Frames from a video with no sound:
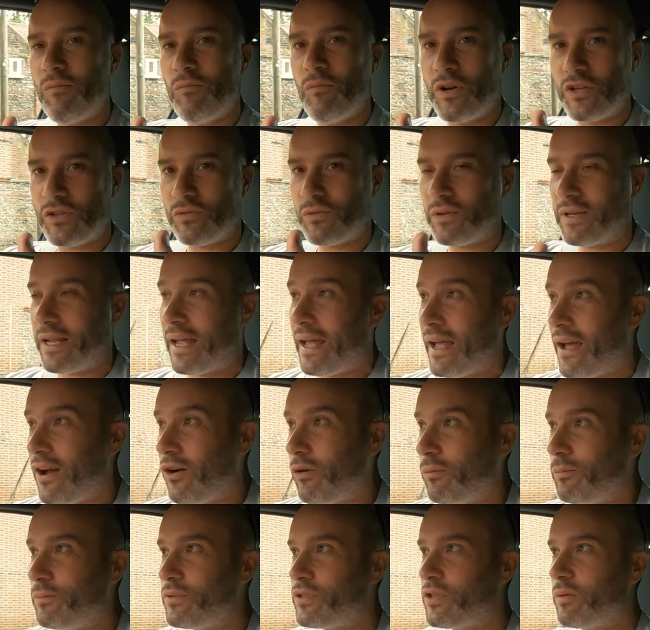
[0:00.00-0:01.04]
which would
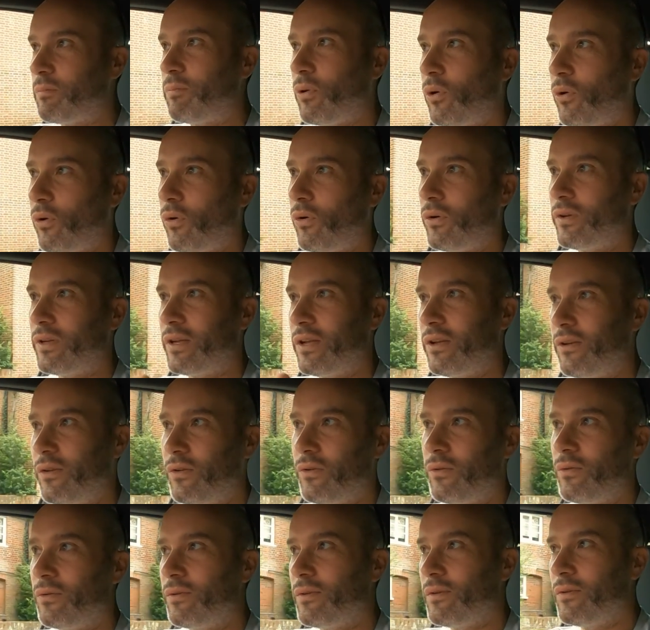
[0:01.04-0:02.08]
help support
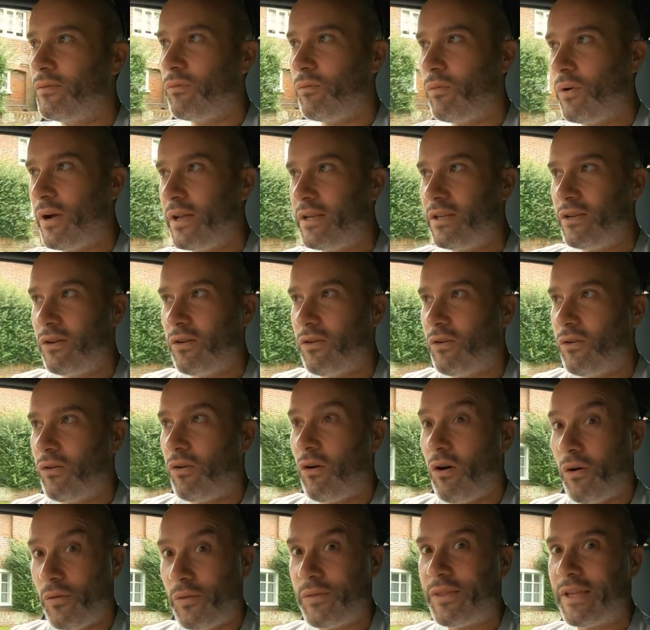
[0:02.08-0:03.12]
you when
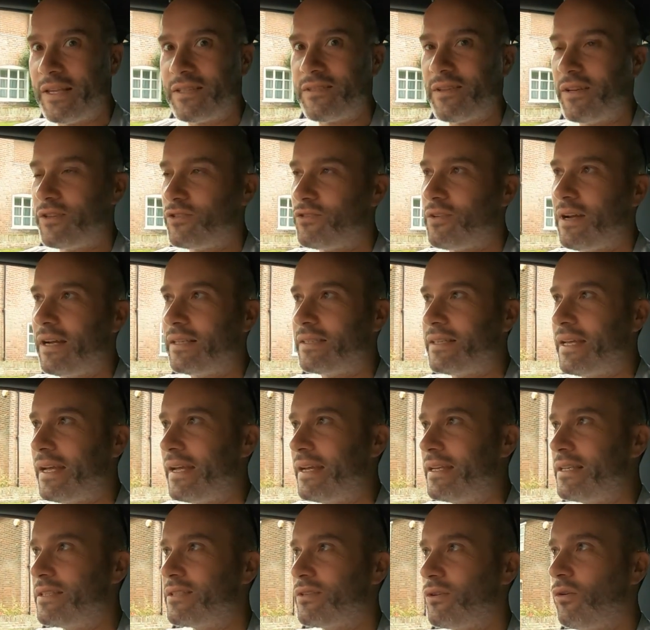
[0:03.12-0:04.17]
you're on things like track
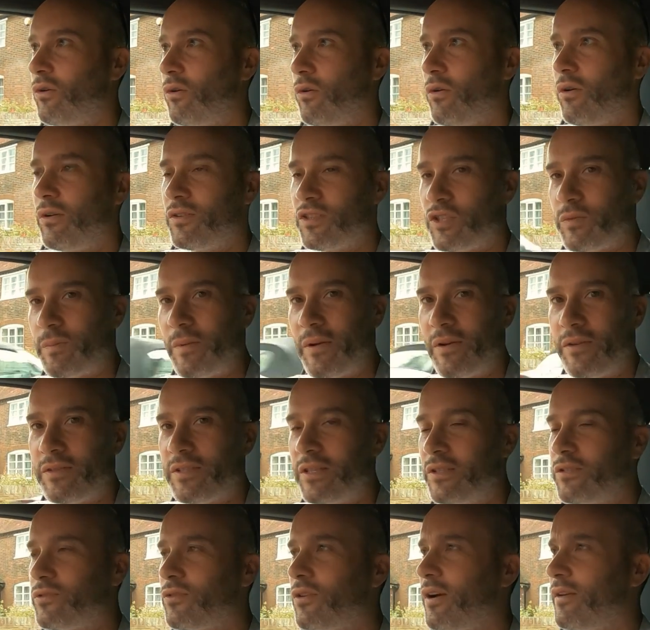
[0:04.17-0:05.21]
days or on
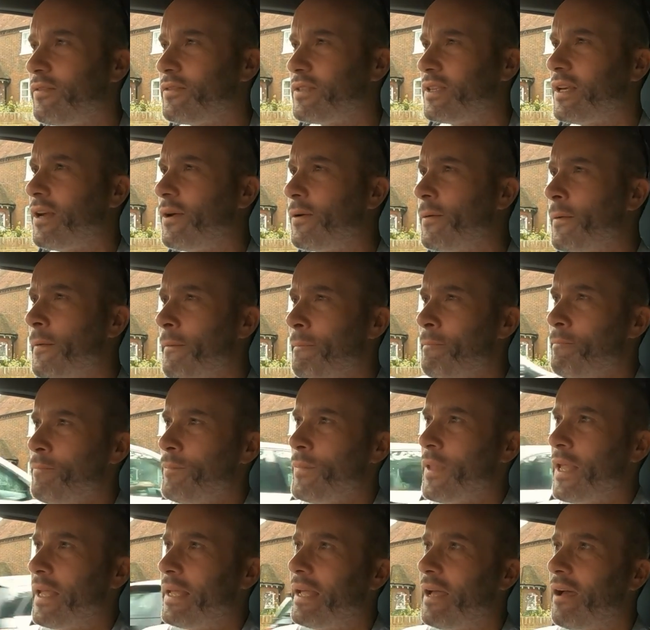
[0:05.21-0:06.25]
spirited drives. So
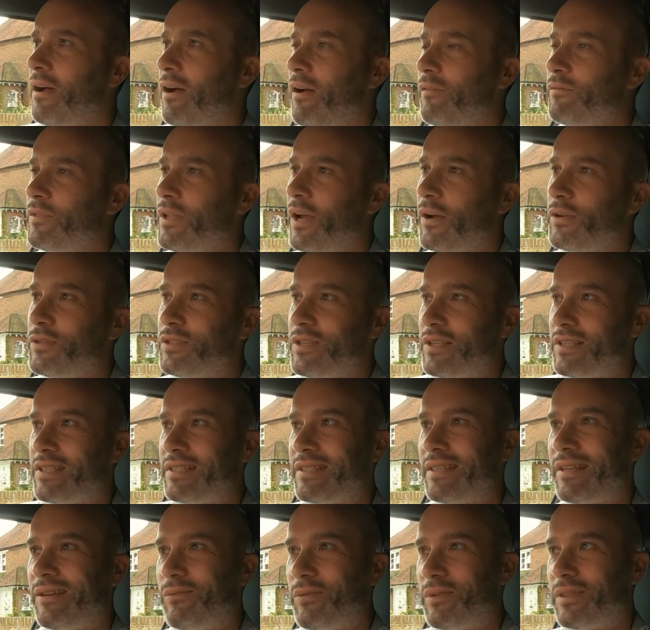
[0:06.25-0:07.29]
yeah, I've
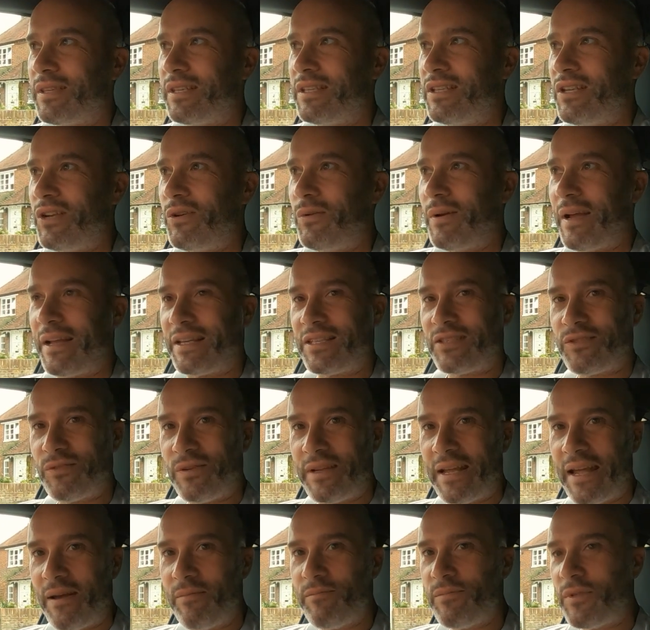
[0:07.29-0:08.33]
noticed that with the new
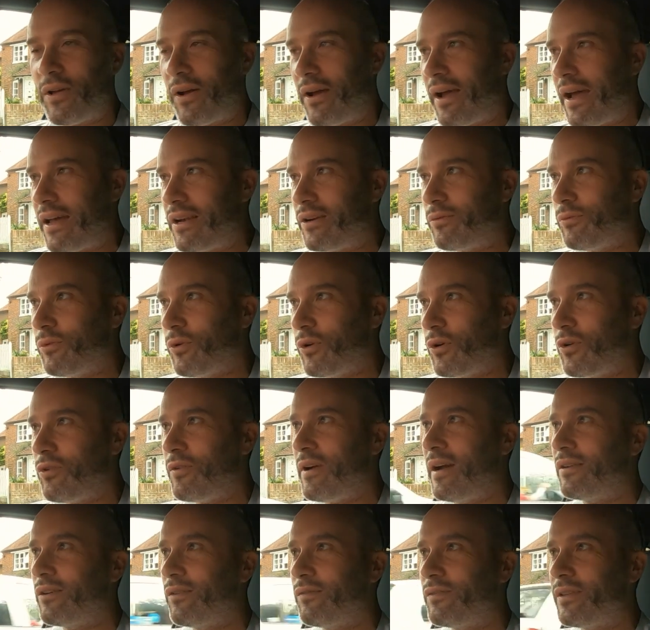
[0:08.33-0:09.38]
X3M that I had a walk
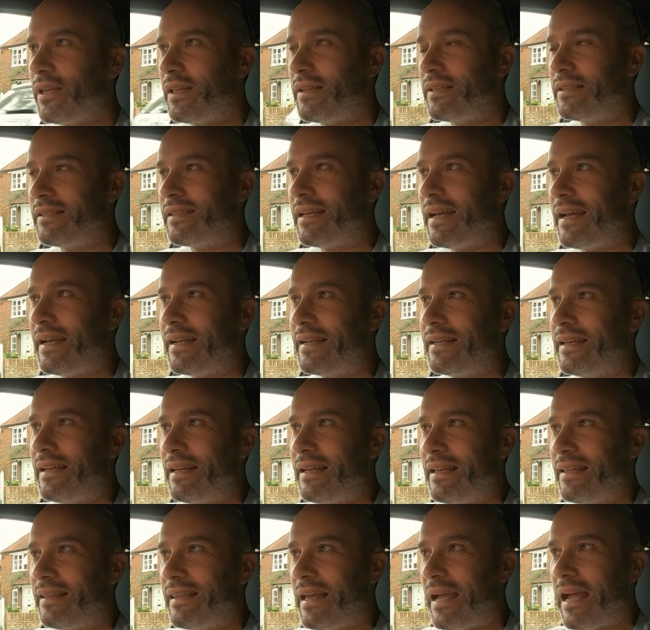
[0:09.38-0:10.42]
around of the other day,
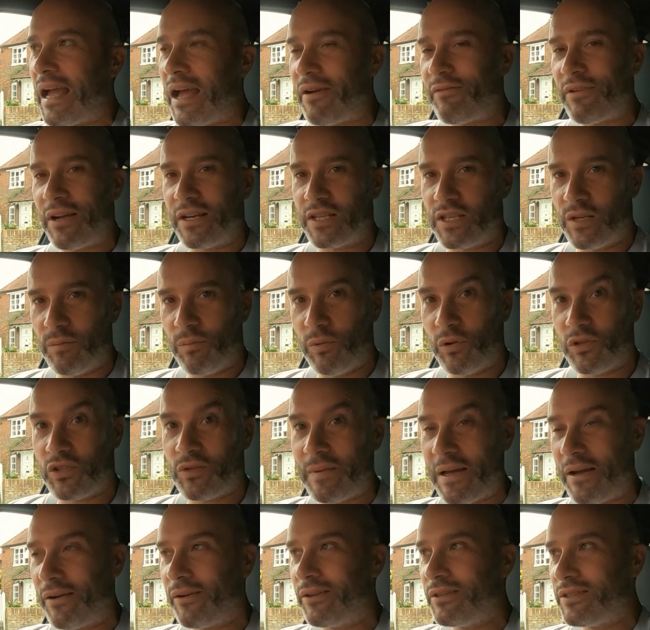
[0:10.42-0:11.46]
they have actually put
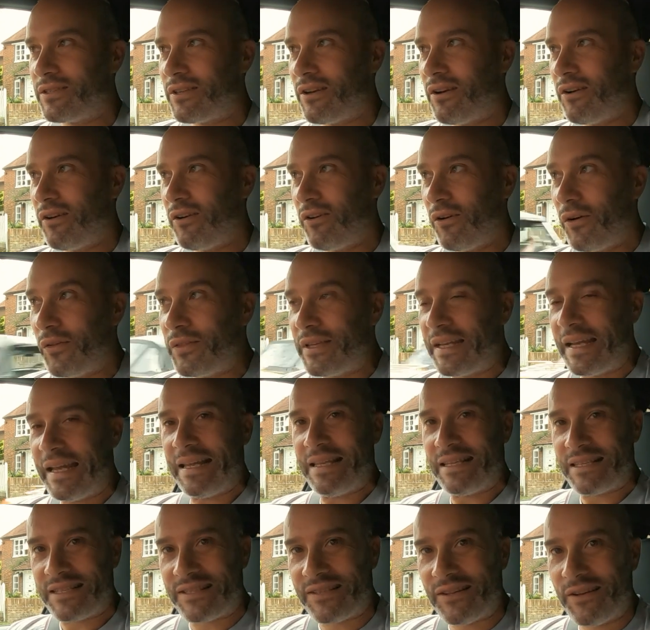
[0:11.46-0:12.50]
some Alcantara on the
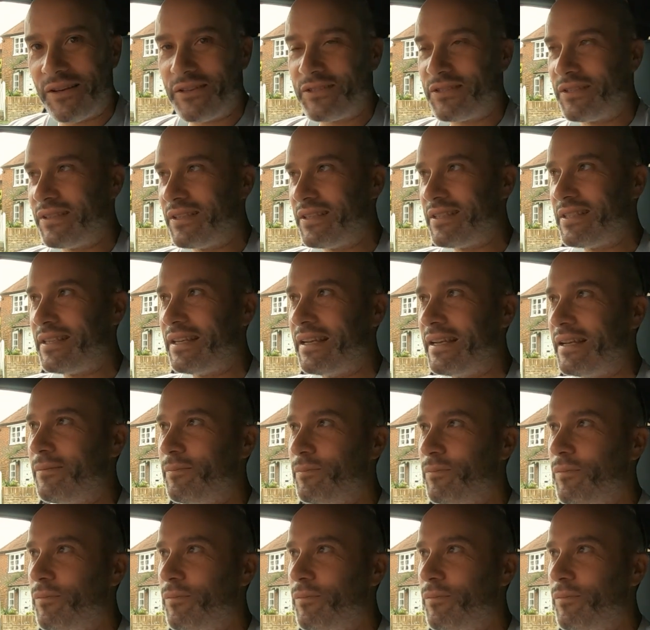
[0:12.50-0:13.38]
inserts of the seat,